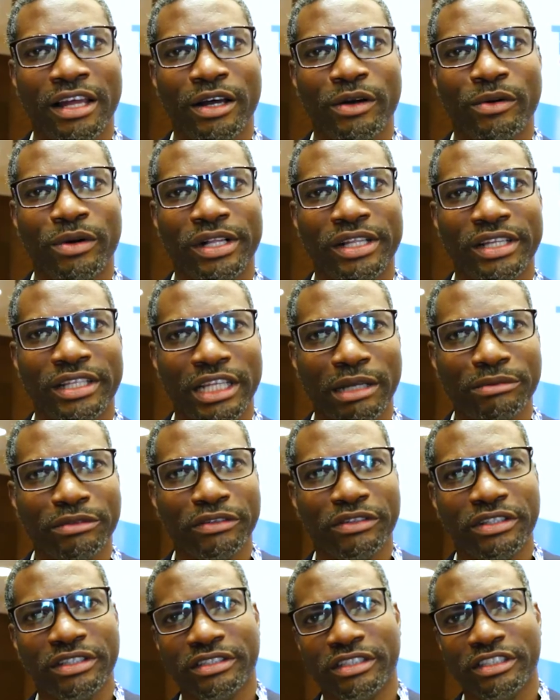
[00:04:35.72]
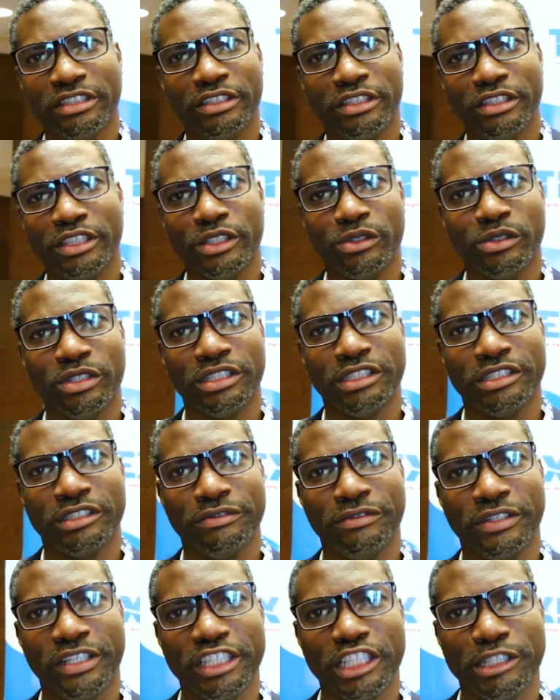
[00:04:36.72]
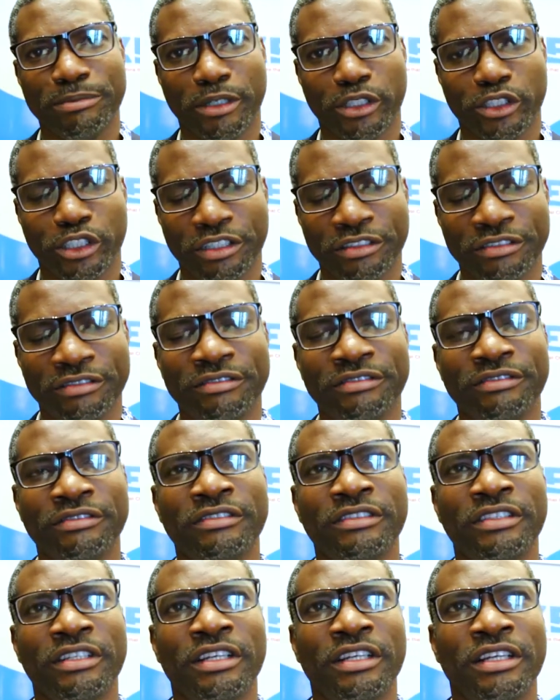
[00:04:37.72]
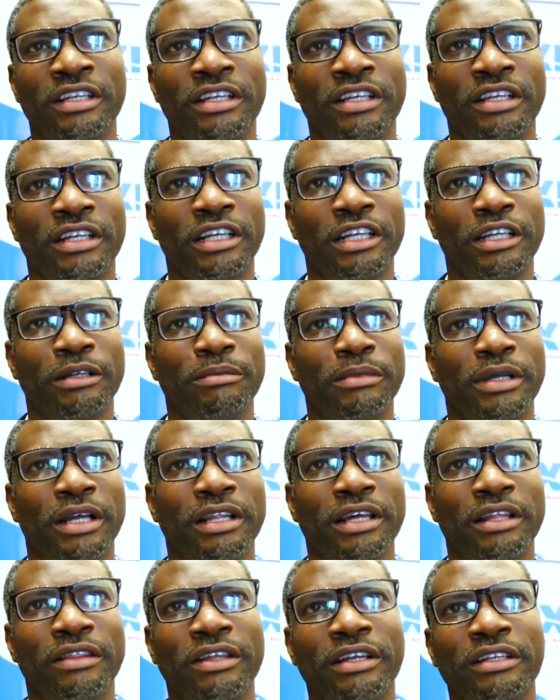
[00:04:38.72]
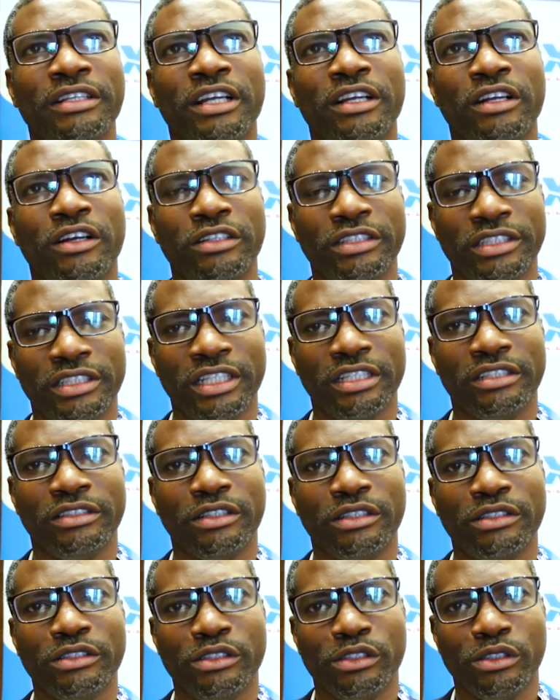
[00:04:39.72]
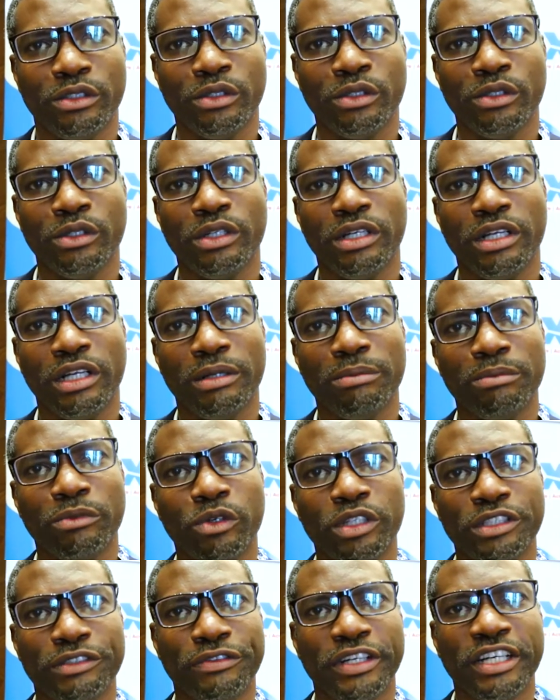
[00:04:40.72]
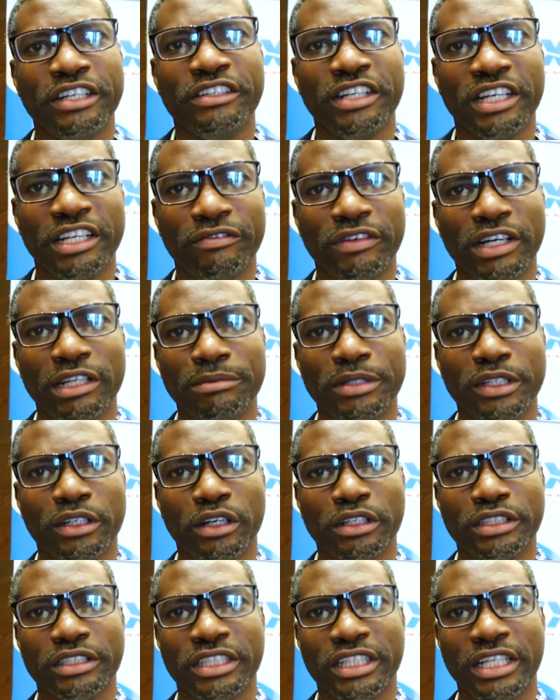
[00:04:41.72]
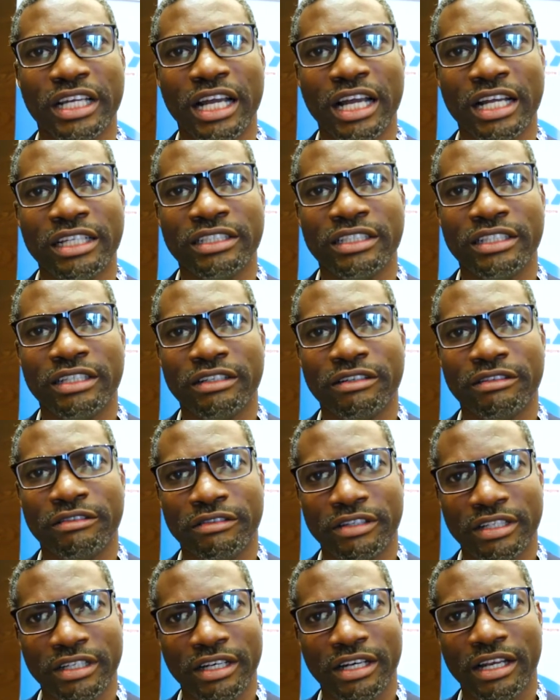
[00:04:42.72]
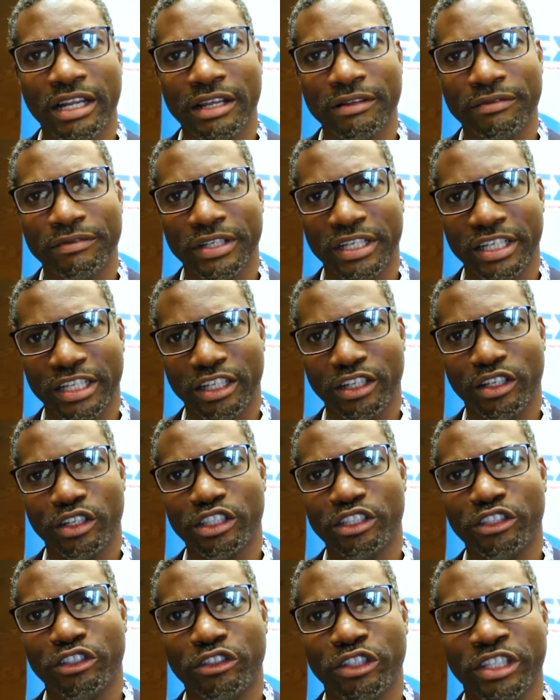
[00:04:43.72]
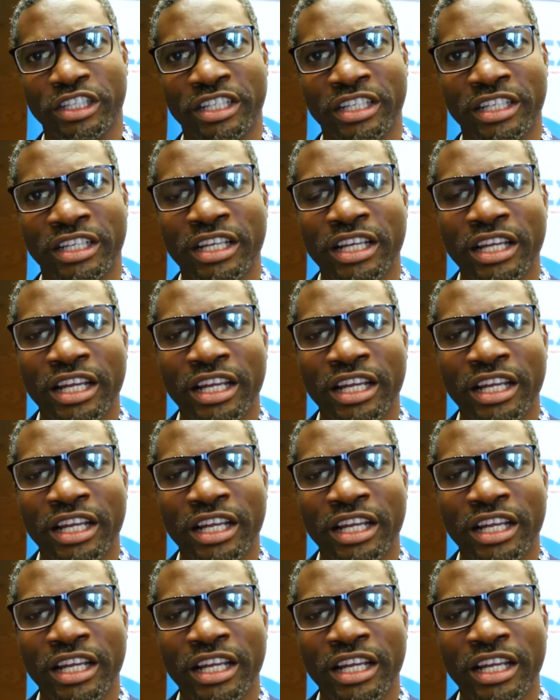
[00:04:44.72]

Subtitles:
Well, in terms of the ignition, it was very spot on. And I think the content also was very relevant because it had real-life industry